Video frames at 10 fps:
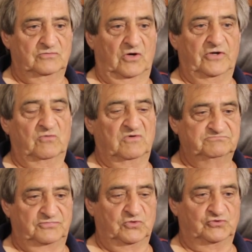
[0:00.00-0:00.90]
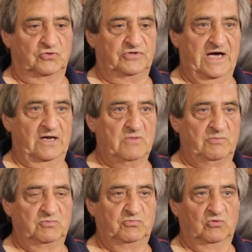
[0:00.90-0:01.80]
Only we used to go down and
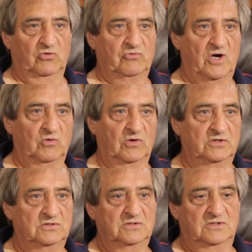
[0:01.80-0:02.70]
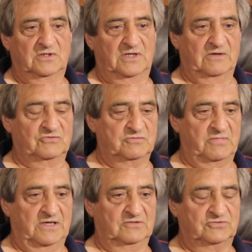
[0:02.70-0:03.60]
maybe pull the roller. That was
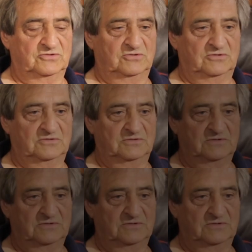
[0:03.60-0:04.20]
about all.